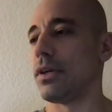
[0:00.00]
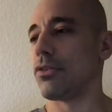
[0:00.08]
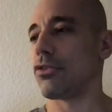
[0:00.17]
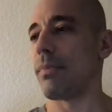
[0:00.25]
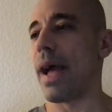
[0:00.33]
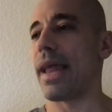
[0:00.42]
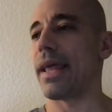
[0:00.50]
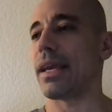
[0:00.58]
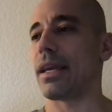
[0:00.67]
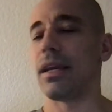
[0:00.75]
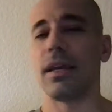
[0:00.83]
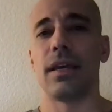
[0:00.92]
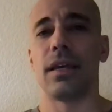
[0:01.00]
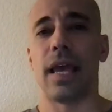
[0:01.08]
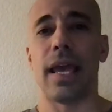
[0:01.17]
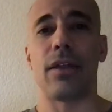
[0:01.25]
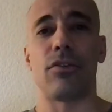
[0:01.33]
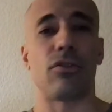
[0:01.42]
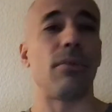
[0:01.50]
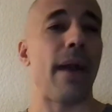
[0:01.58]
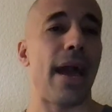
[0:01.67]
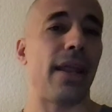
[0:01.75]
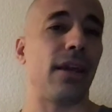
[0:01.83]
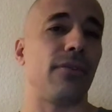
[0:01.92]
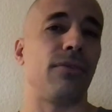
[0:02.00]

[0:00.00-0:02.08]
traumatic and dramatic